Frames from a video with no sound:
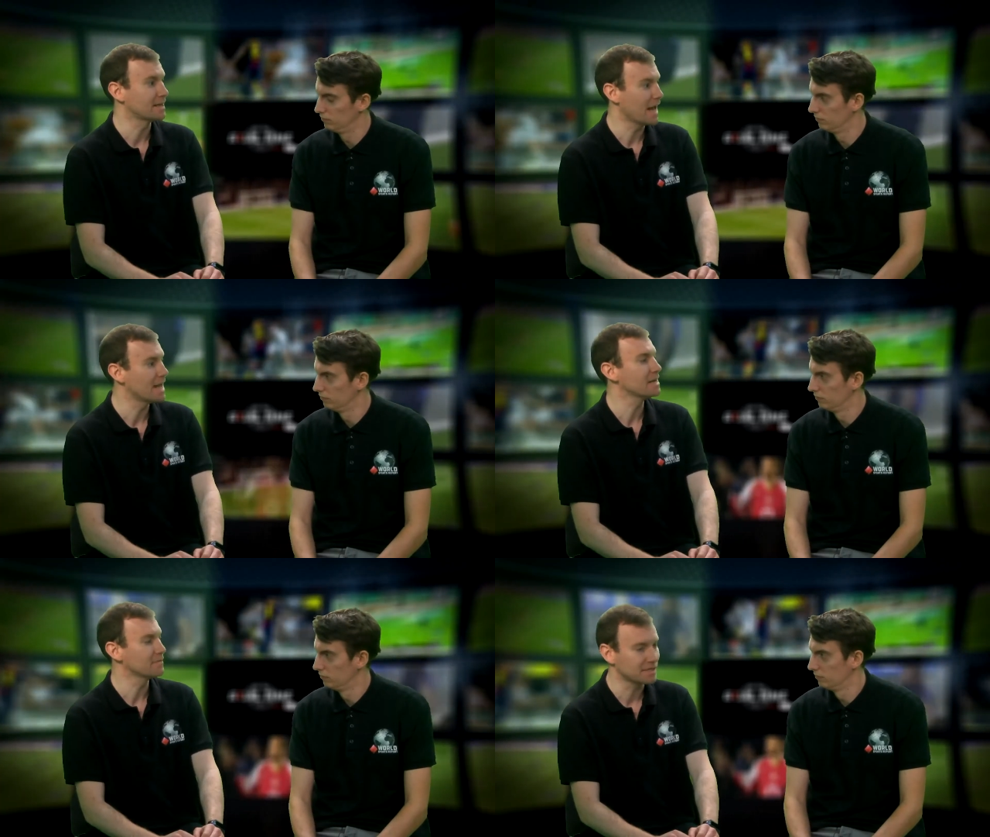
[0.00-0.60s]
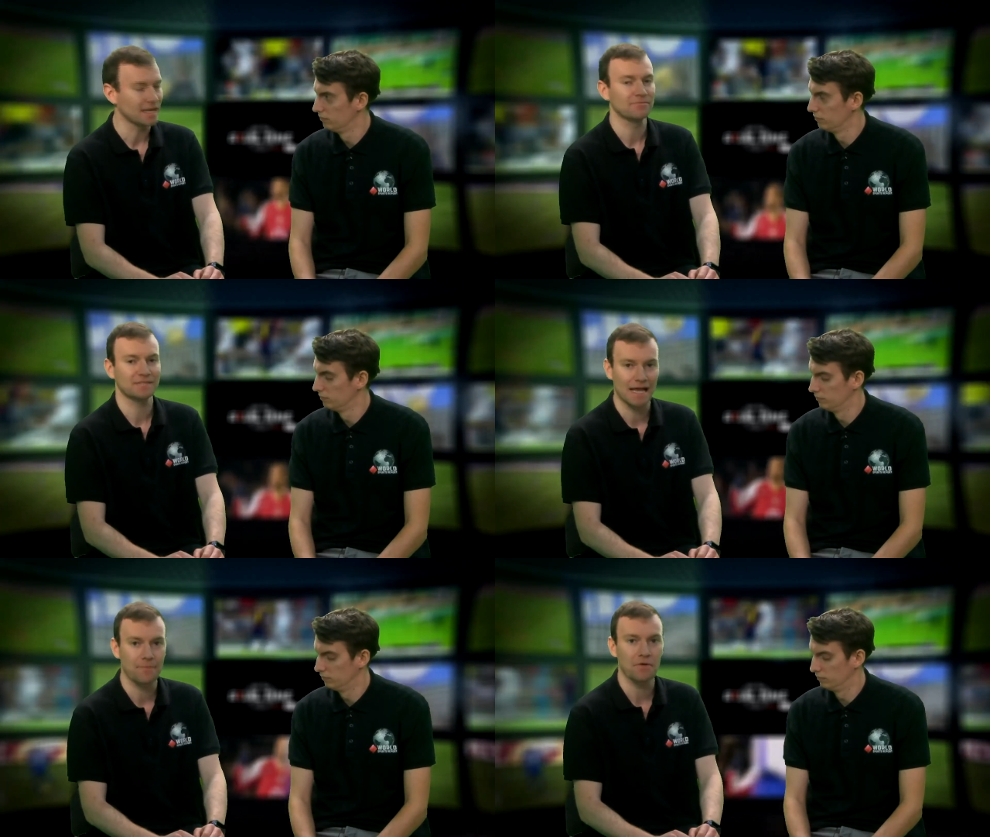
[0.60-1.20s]
Speaker 1: the end of
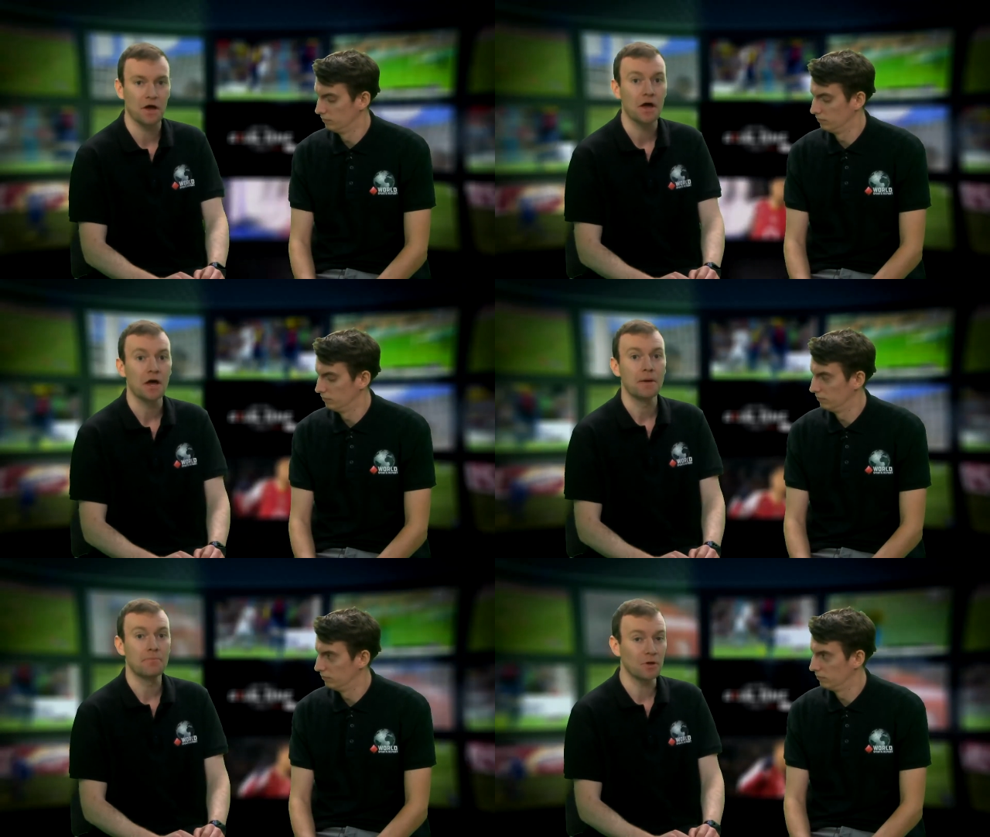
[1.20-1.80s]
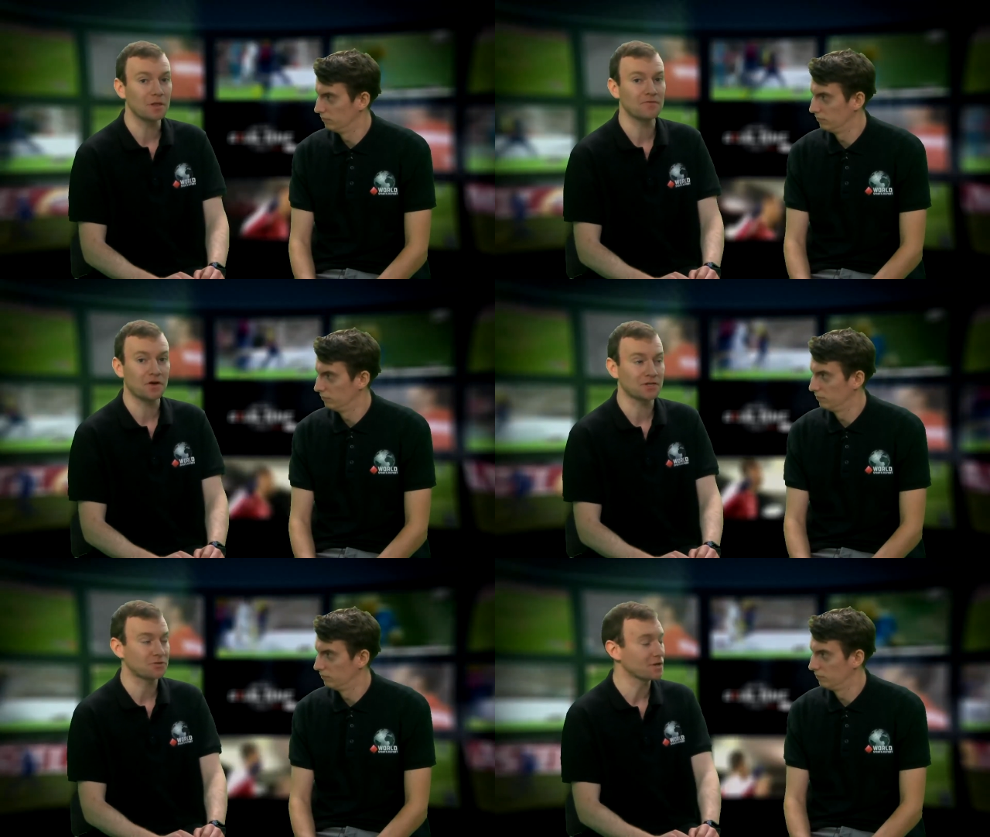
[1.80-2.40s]
September. But they've
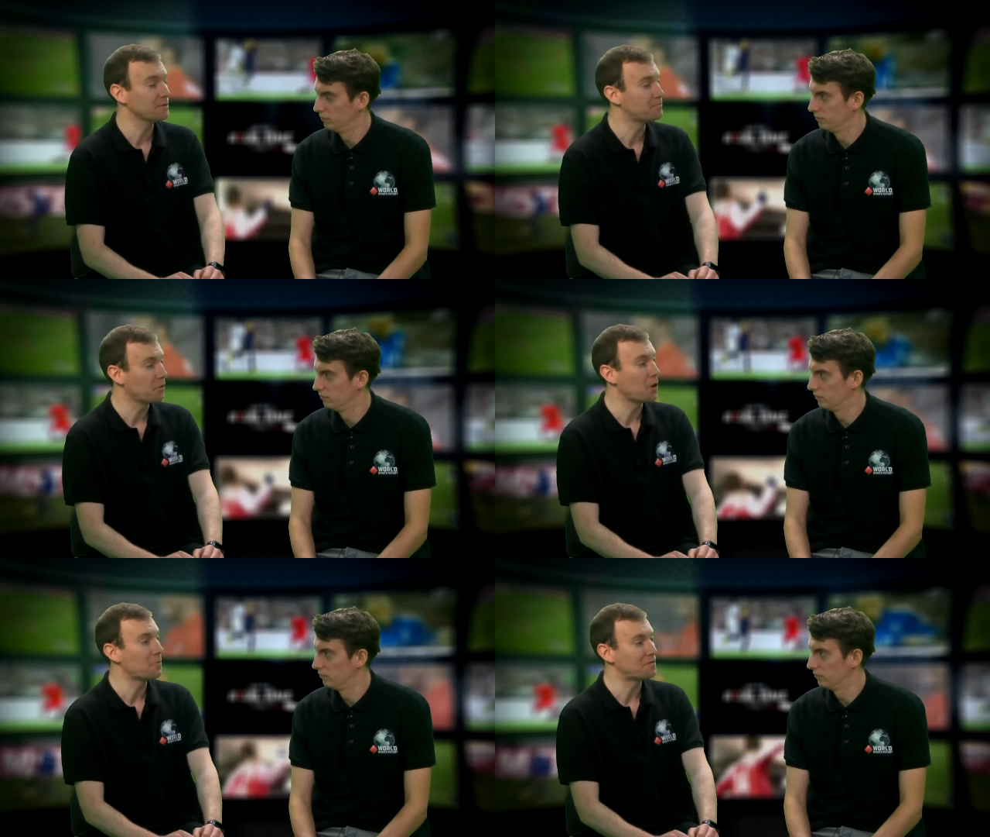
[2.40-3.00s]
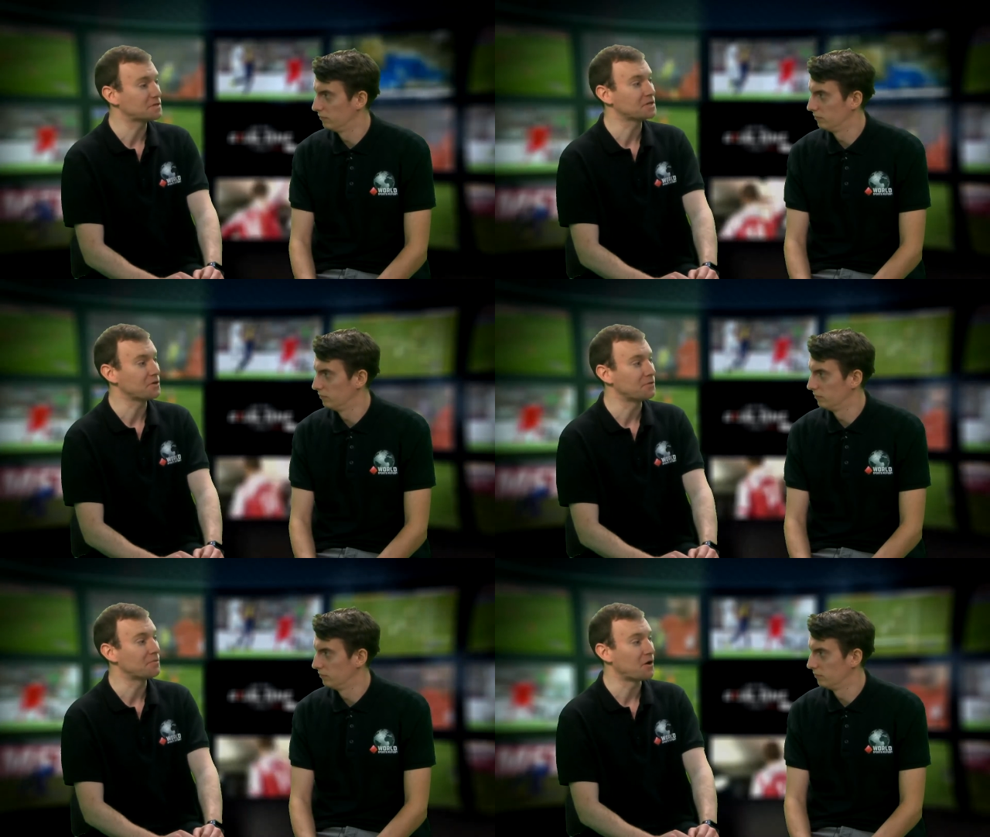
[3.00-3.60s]
got a struggling Bournemouth to
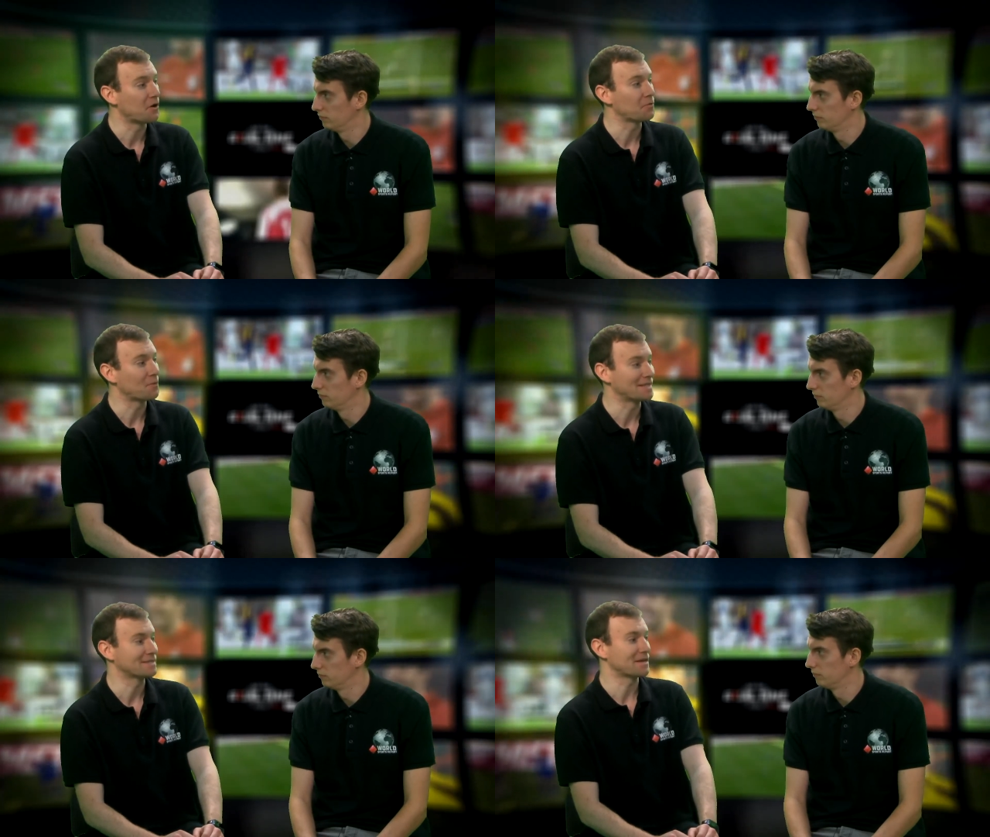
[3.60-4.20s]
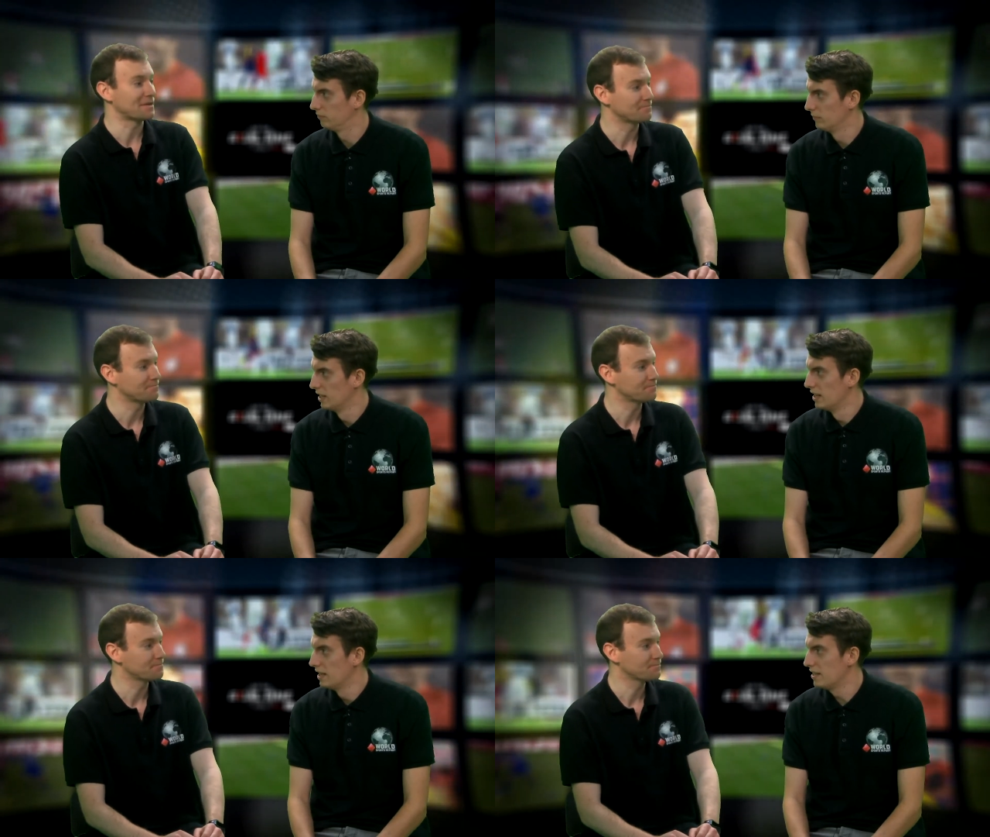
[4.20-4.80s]
come on Wednesday.
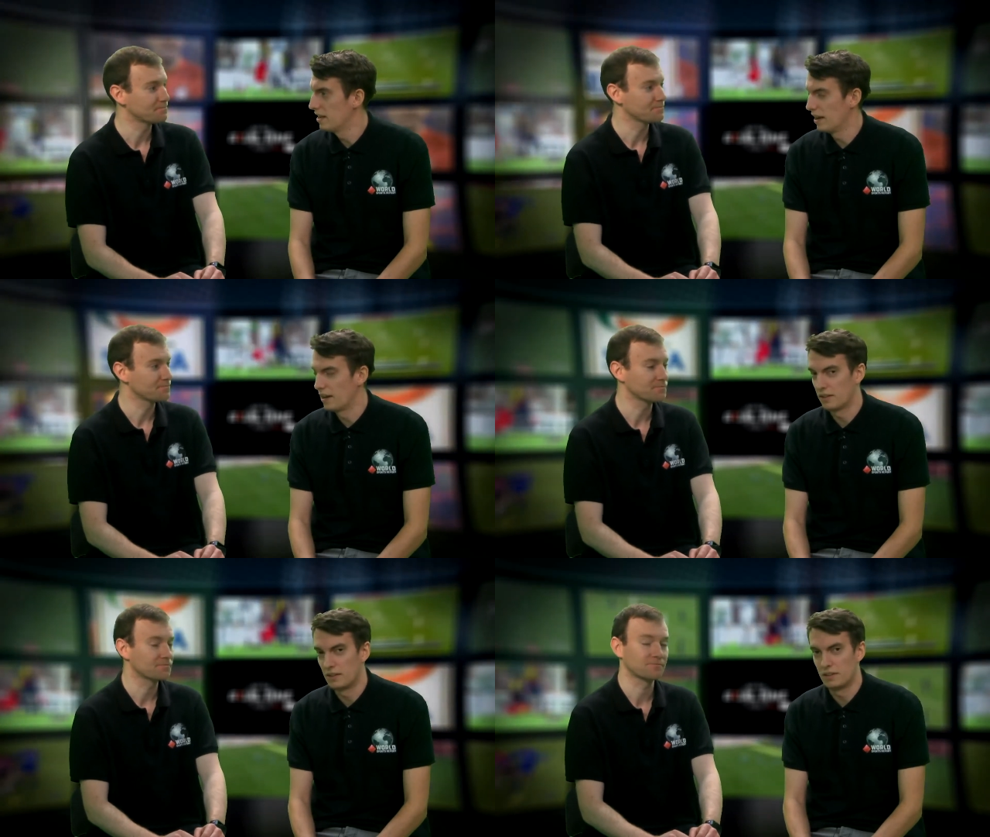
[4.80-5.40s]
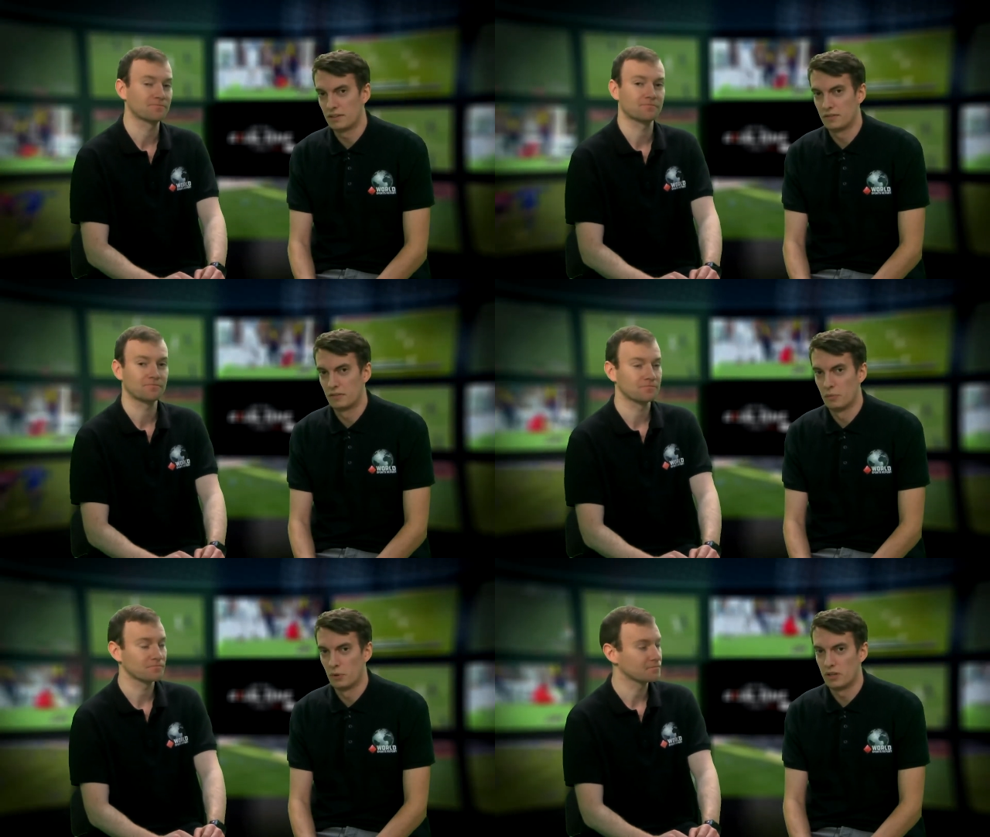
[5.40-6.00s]
Speaker 2: Yeah, and I think
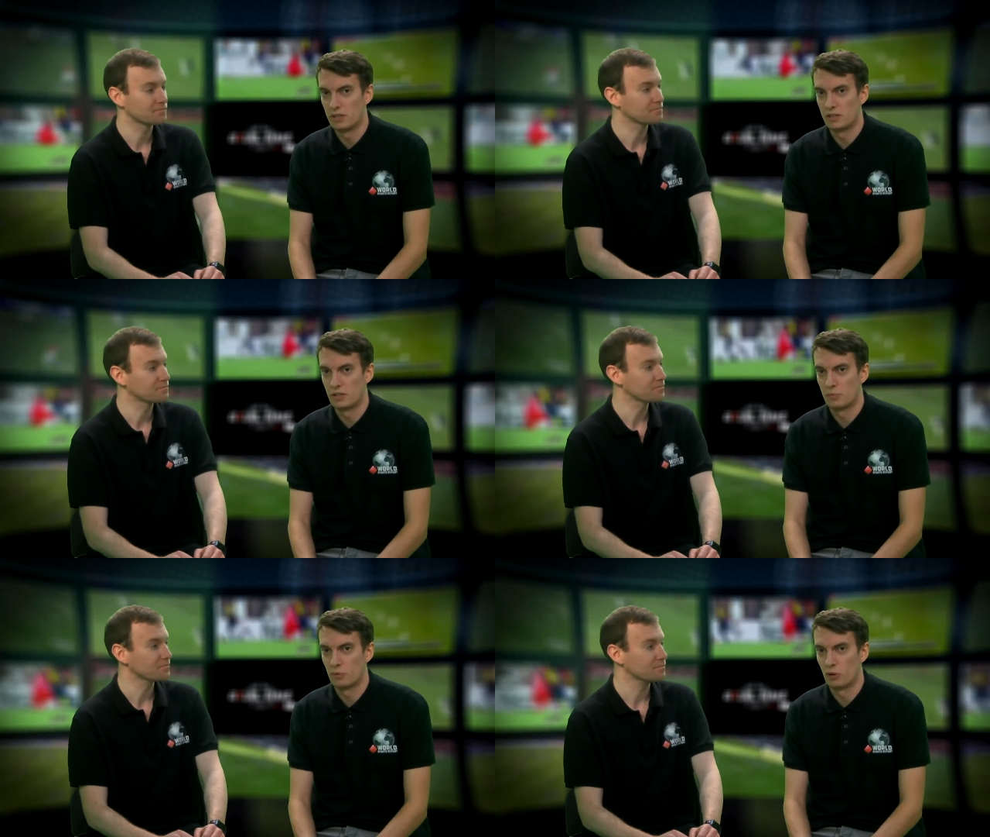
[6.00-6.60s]
for Moyes, this is